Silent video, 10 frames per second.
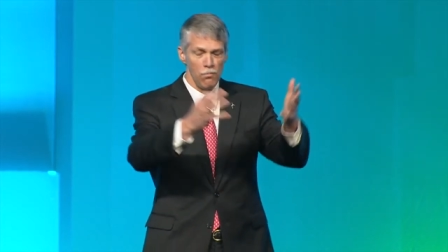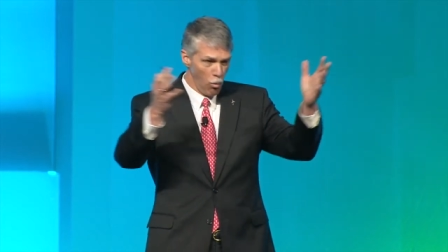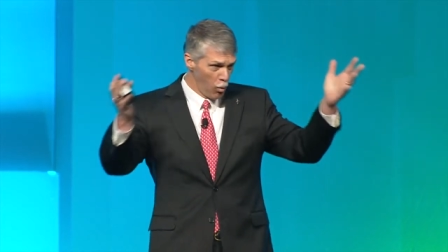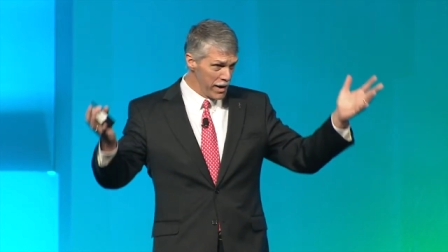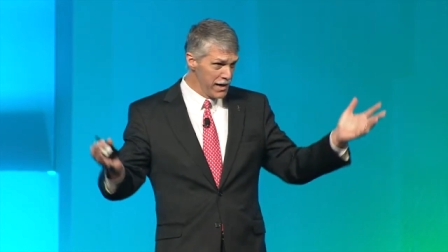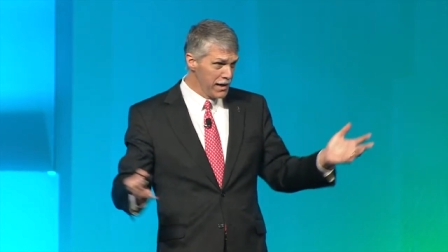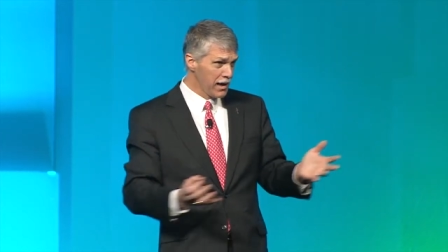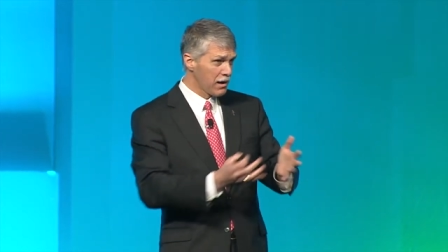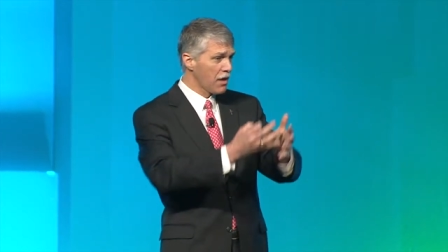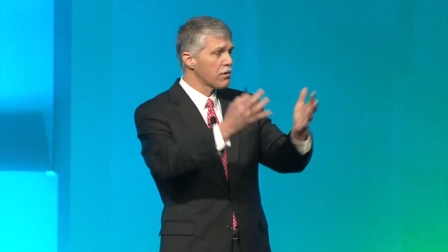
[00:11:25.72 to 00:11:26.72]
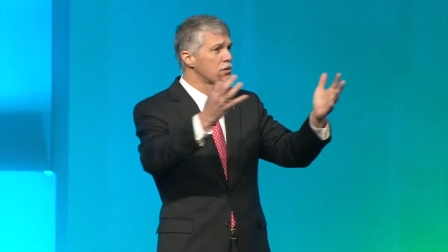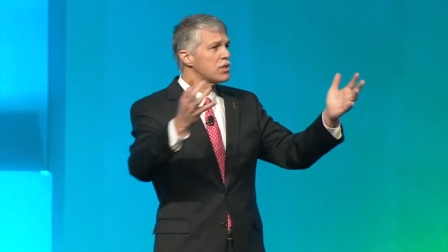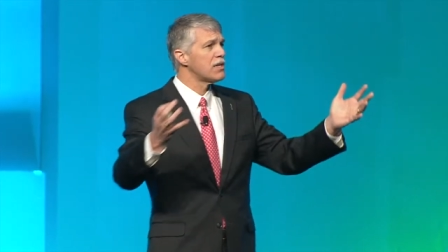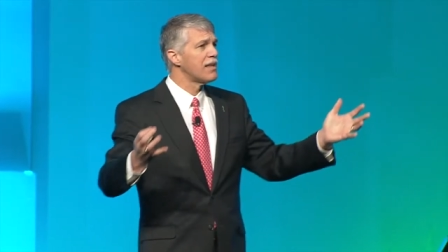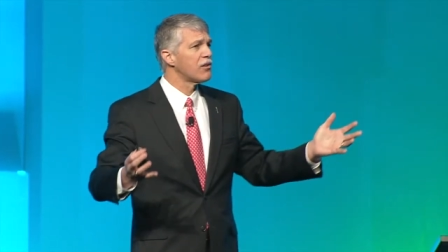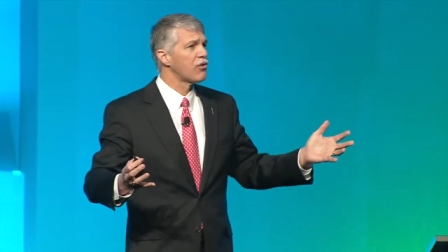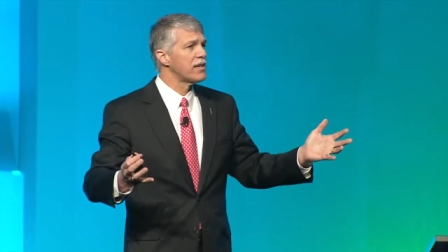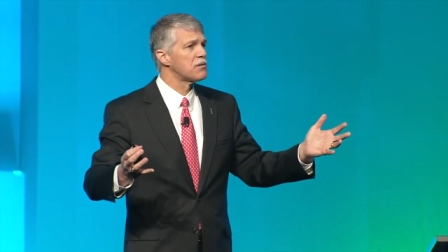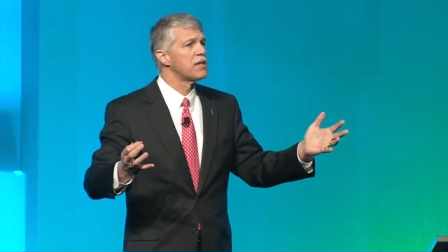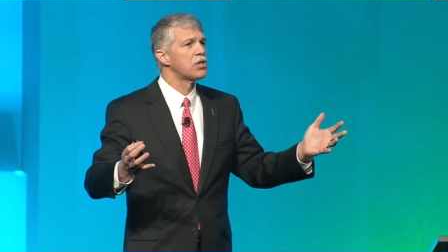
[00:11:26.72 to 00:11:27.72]
we and others in the
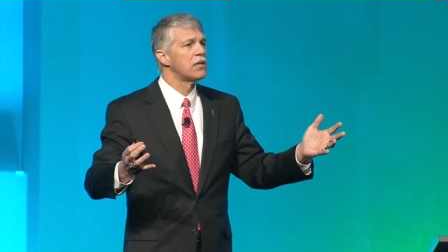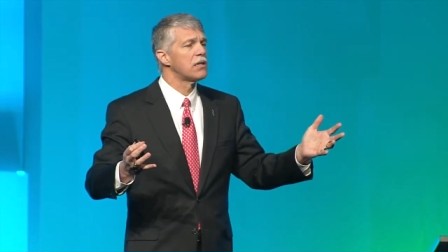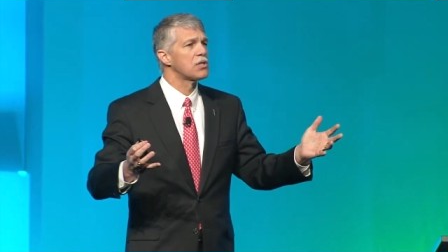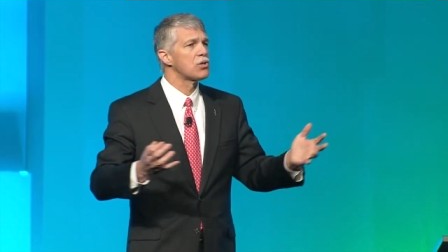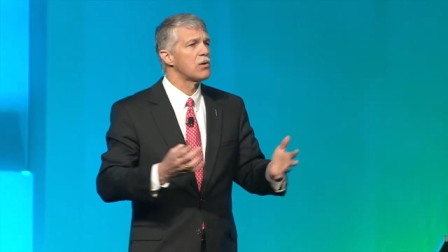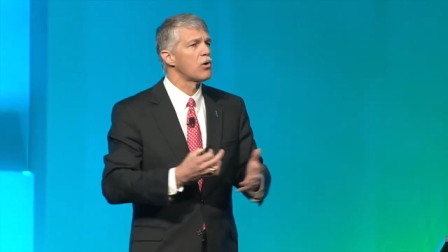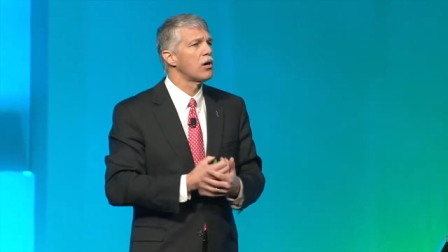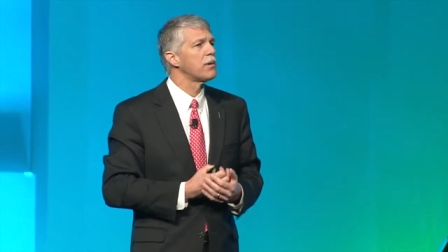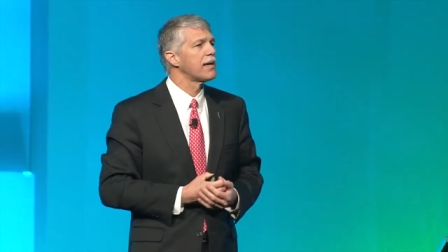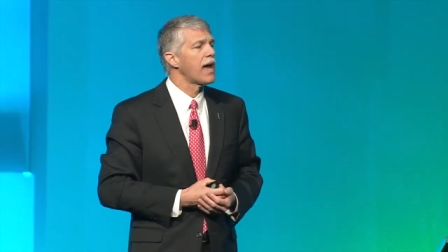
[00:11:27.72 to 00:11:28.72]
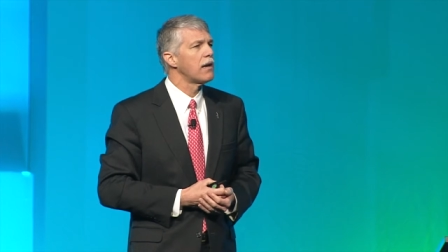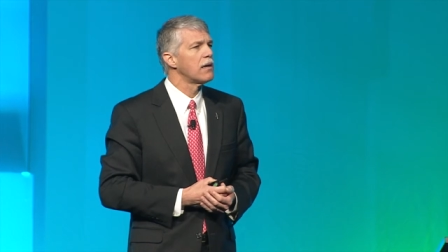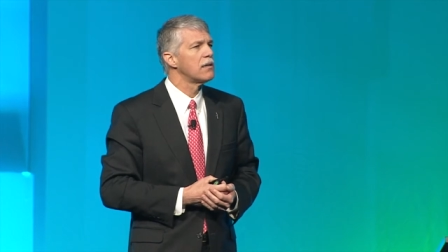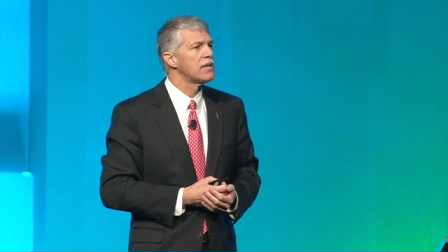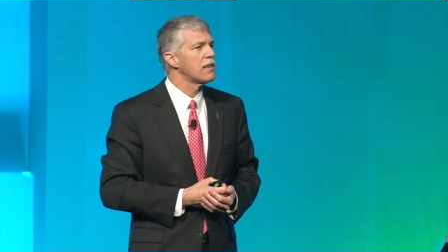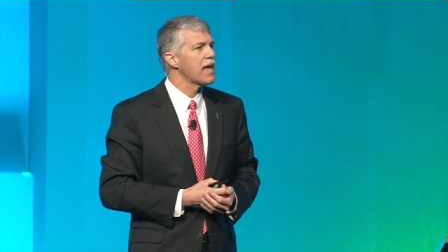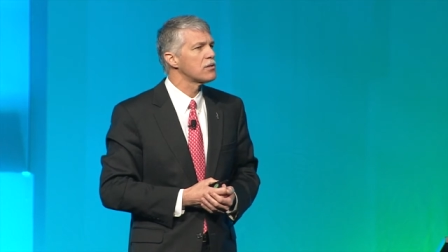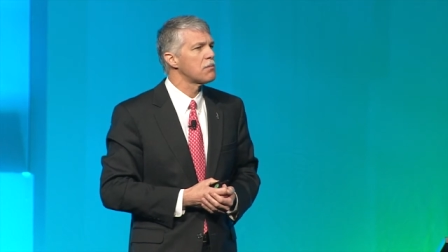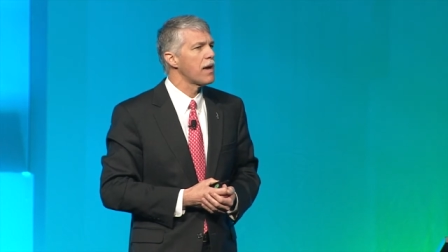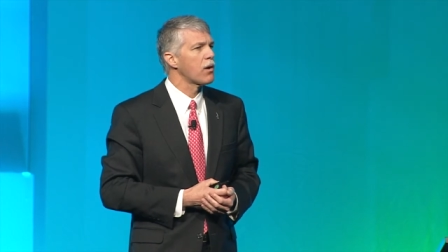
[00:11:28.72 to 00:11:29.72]
transmission industry were able to get
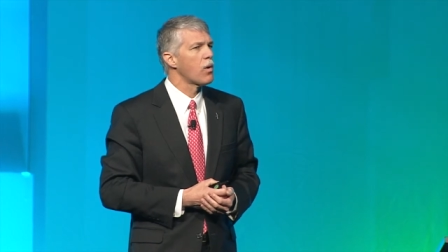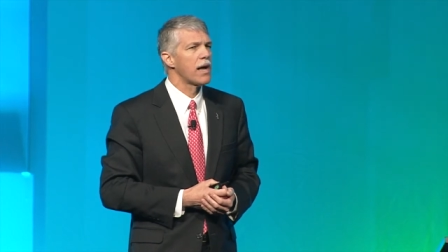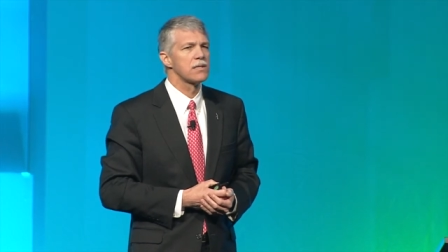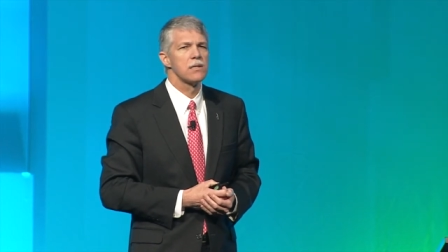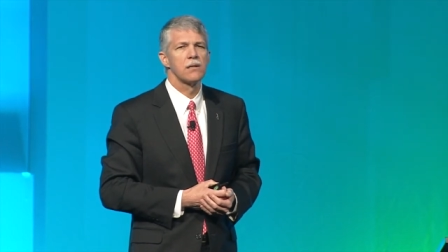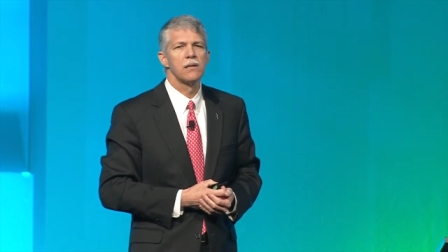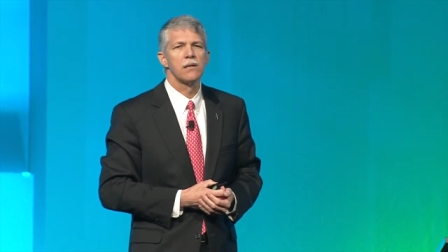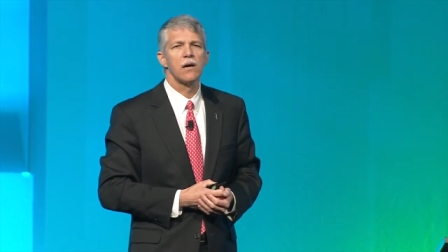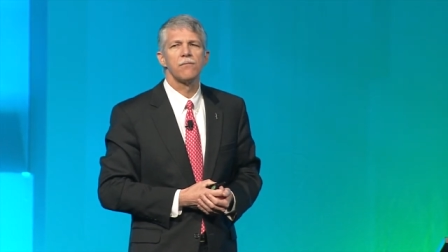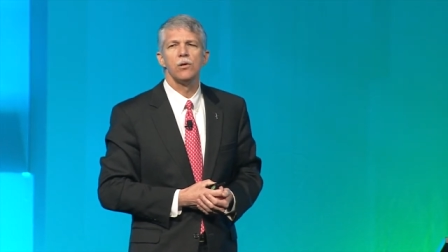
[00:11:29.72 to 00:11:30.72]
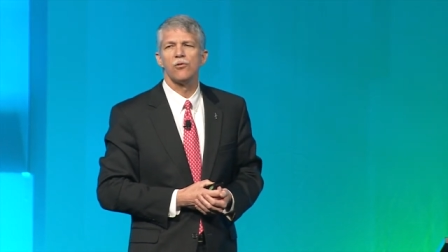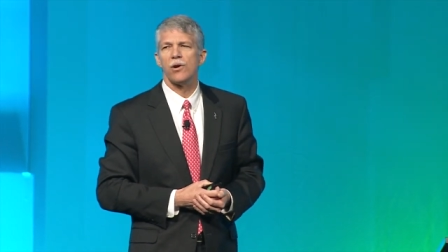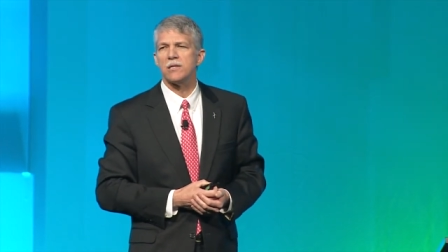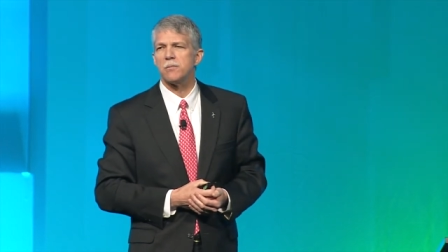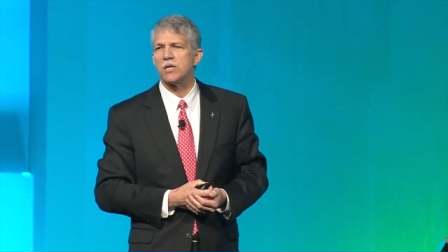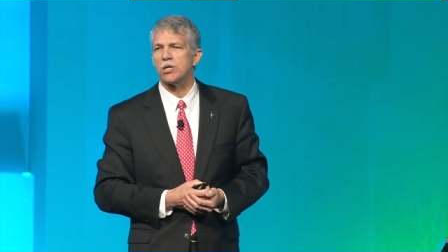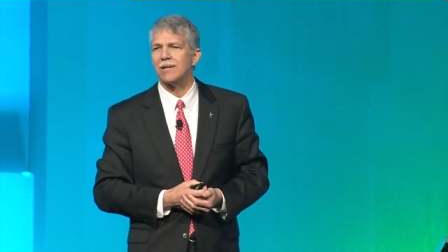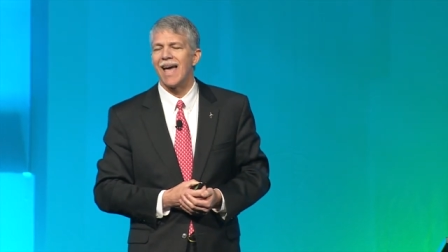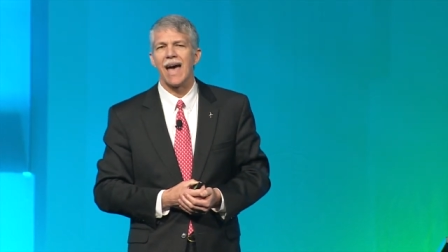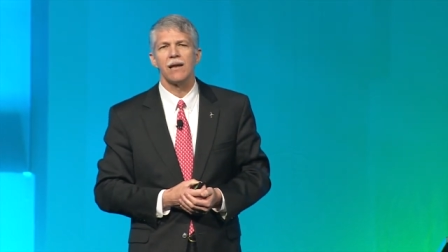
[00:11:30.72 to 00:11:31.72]
10,000 megawatts of new
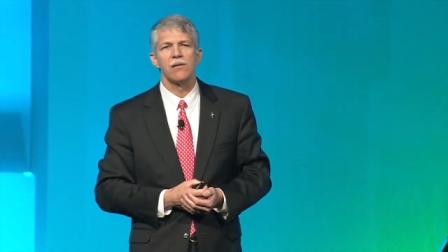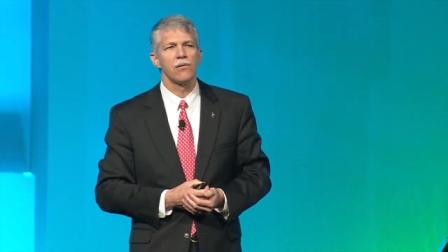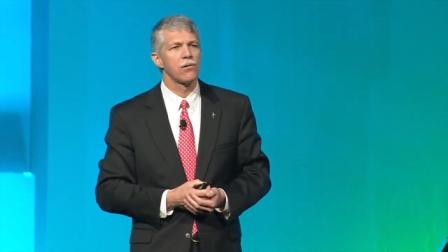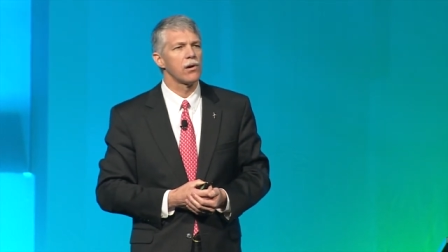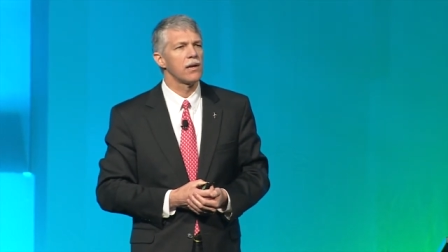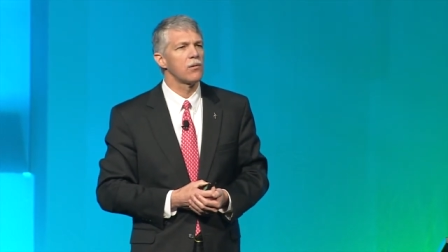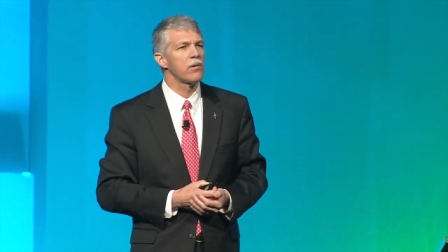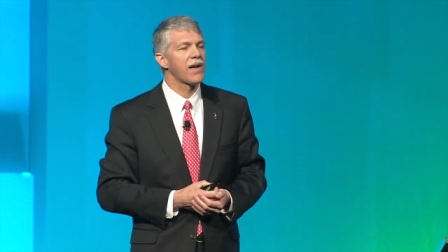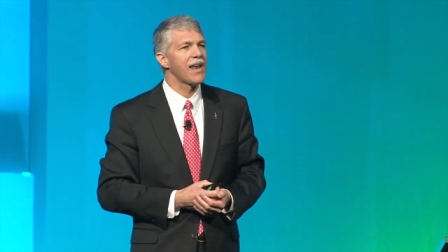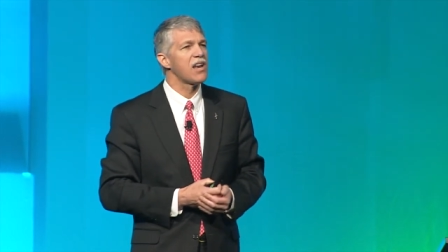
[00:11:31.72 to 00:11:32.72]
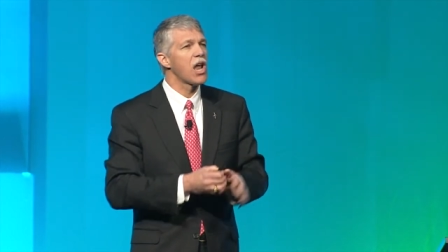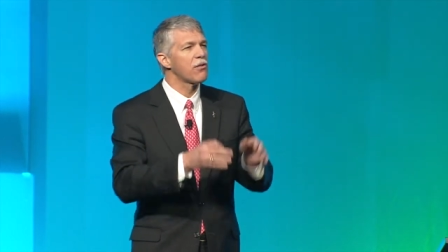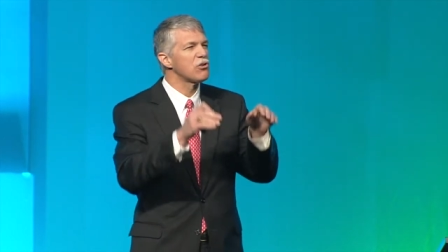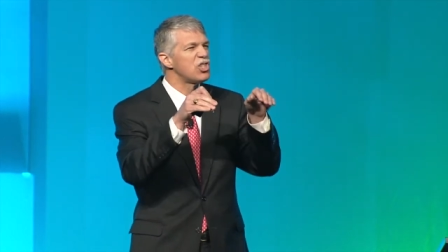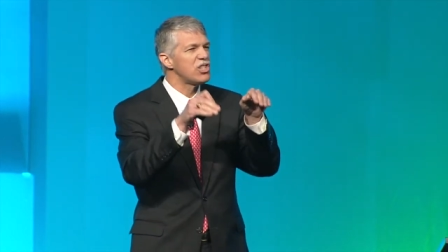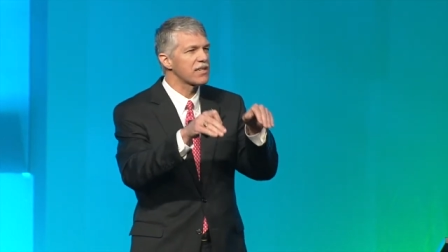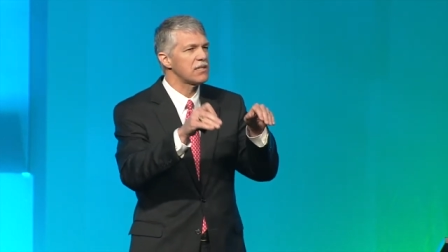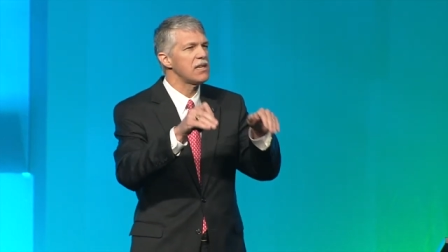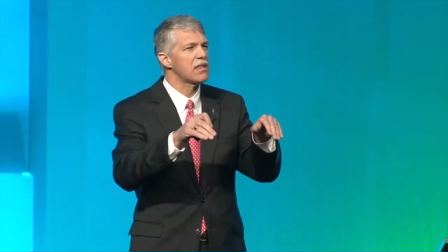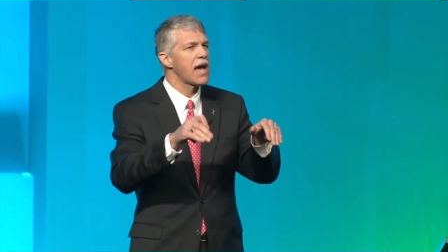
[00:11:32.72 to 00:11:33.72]
transmission added to the grid, and we've got another
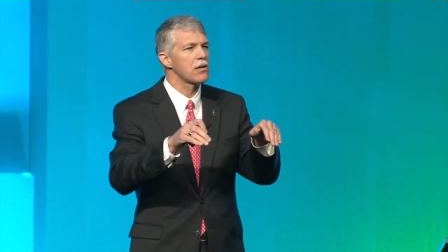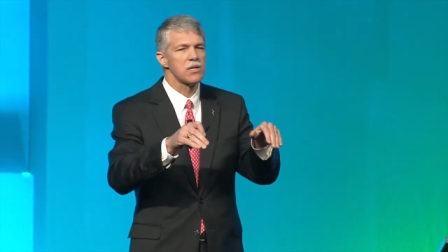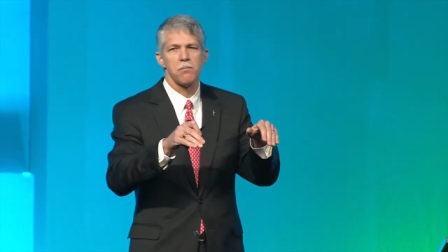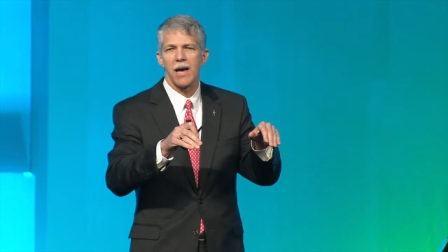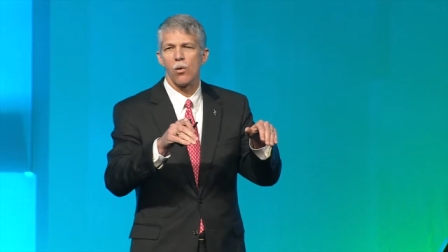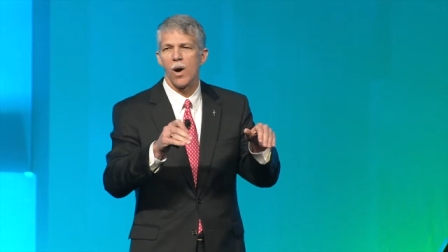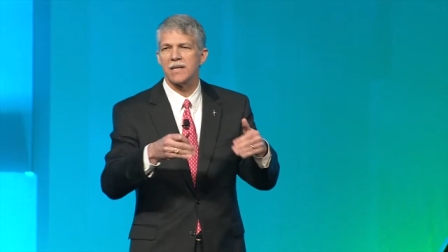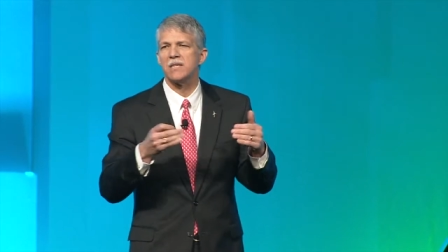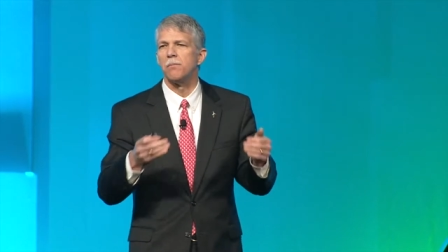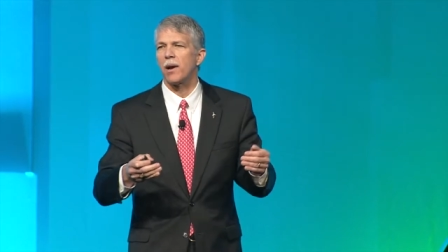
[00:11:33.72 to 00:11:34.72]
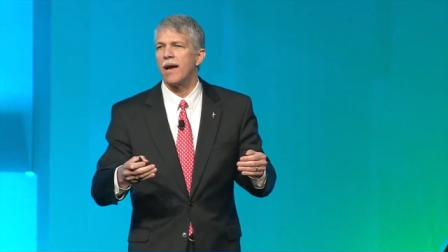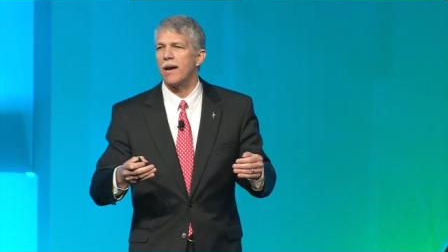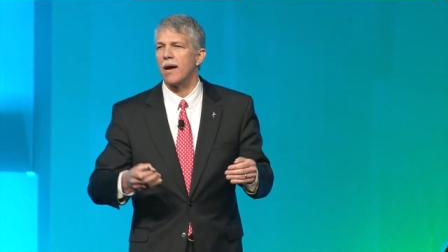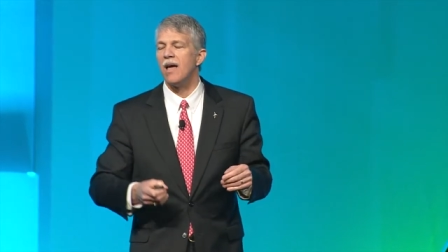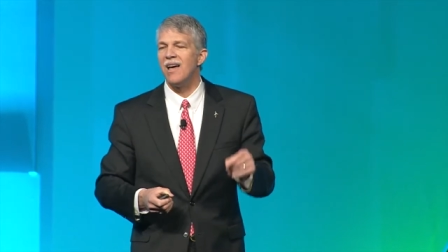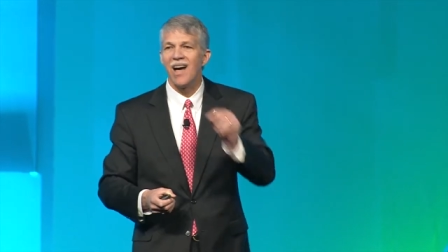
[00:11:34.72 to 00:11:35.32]
60,000 megawatts in planning,